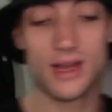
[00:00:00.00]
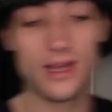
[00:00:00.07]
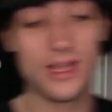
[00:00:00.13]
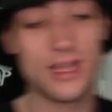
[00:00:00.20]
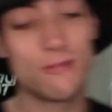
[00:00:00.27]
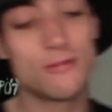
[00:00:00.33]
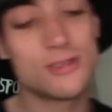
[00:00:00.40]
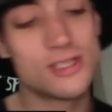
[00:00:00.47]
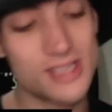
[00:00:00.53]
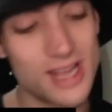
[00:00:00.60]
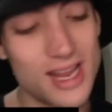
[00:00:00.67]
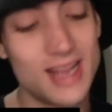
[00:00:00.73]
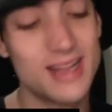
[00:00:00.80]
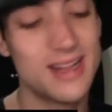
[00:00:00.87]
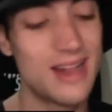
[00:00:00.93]
he was
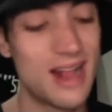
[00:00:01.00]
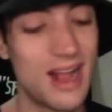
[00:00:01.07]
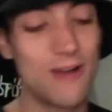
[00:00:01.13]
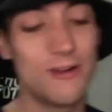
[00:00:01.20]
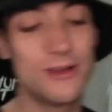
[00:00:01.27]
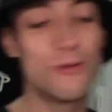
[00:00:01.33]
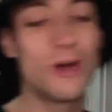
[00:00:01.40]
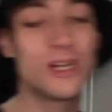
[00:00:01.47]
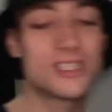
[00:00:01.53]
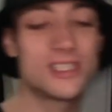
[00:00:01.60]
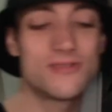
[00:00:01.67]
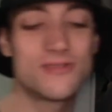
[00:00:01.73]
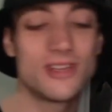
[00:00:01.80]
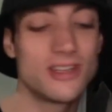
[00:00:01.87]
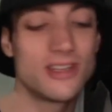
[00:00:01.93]
saying how he watched this
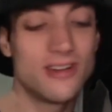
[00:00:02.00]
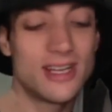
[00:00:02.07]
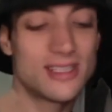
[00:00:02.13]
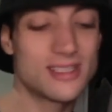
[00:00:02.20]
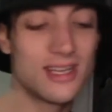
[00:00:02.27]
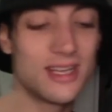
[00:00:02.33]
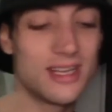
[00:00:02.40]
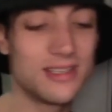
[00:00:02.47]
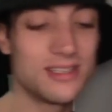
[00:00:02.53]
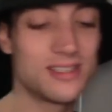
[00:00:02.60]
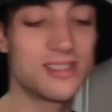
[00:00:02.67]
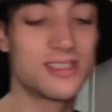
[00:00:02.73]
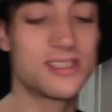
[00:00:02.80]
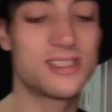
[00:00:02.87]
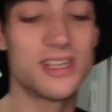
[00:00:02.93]
video last night. It's
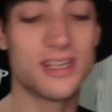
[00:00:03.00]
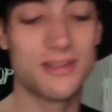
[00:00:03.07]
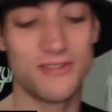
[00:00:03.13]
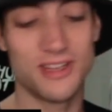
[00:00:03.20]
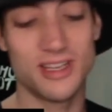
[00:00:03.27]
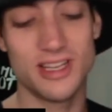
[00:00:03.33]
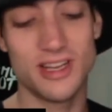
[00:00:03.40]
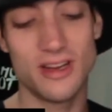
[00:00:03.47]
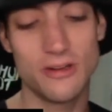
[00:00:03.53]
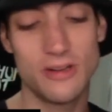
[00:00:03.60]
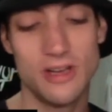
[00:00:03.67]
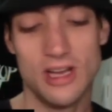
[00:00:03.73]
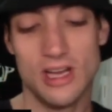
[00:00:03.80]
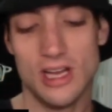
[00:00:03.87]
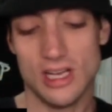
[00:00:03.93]
a sick video.
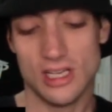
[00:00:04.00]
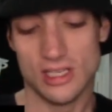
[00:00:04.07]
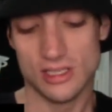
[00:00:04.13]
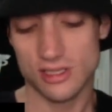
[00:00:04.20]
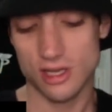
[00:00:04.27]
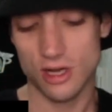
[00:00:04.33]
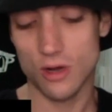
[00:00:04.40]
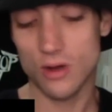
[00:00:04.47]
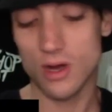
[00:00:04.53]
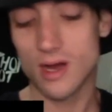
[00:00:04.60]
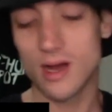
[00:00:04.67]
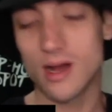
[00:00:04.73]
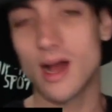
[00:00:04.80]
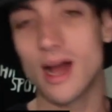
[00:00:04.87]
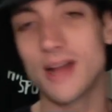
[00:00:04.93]
So
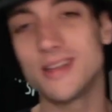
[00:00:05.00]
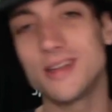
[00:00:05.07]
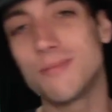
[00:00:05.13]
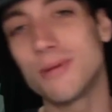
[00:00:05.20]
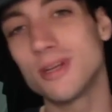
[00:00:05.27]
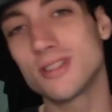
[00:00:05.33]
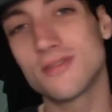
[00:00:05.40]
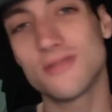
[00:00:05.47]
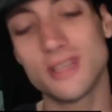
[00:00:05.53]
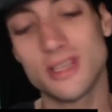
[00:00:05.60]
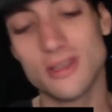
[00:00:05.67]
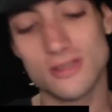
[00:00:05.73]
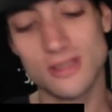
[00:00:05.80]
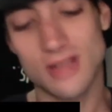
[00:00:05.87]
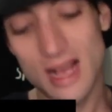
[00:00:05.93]
I did a bunch of
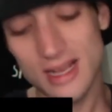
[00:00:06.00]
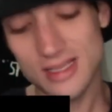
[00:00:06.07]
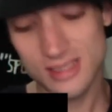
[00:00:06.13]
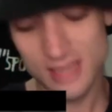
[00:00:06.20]
videos last